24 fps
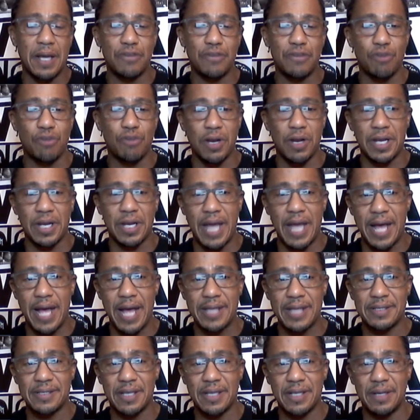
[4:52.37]
drug
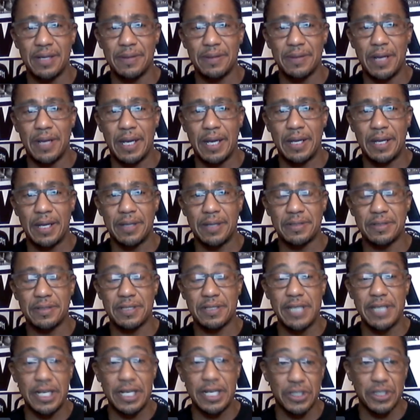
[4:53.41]
guys
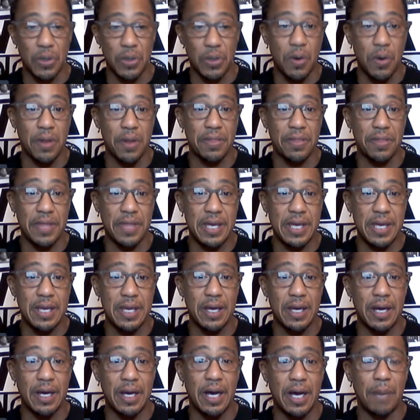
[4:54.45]
snitch on
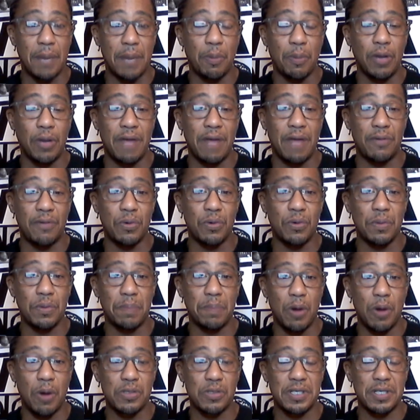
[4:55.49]
the upper level
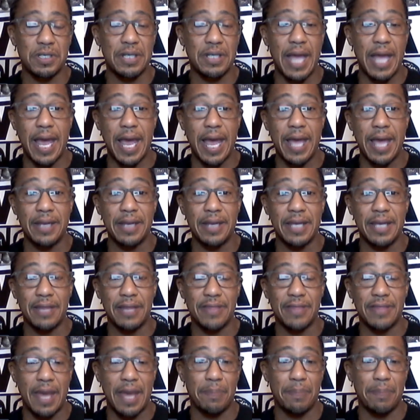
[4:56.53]
person and
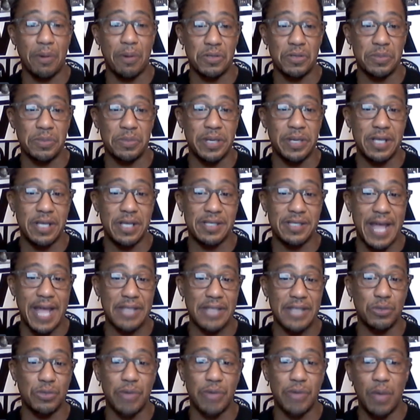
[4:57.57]
get that person because
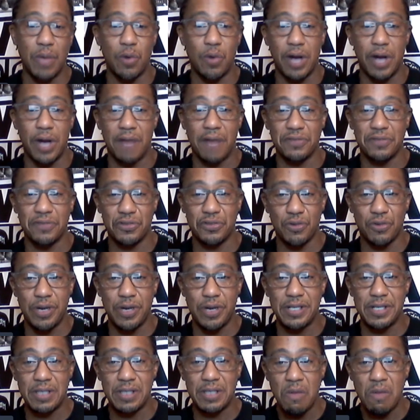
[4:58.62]
that's who they want off the
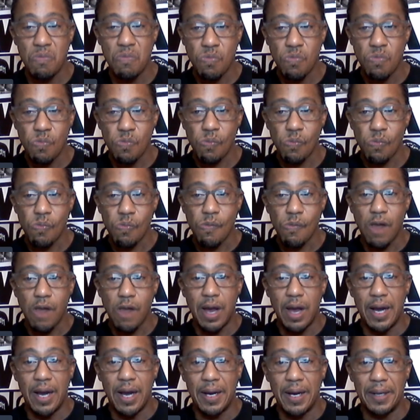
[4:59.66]
streets.
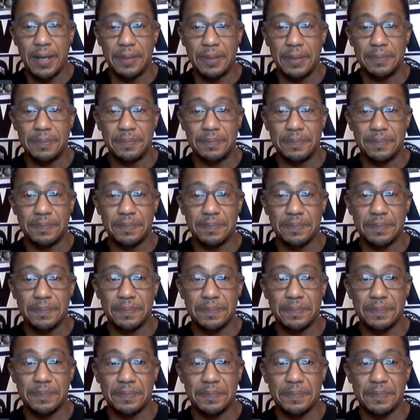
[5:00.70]
Um,
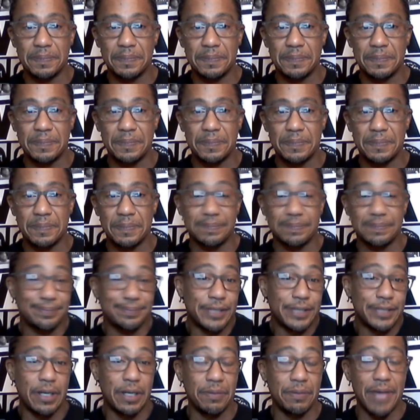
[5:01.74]

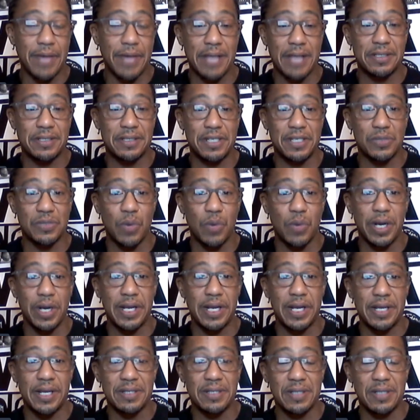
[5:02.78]
That's just what it
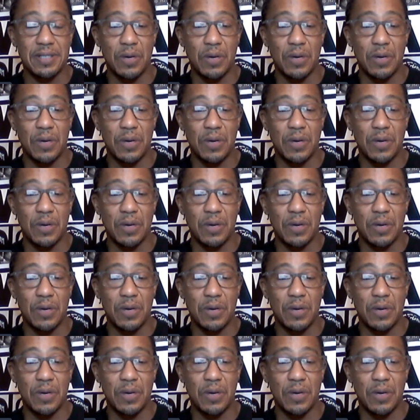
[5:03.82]
is.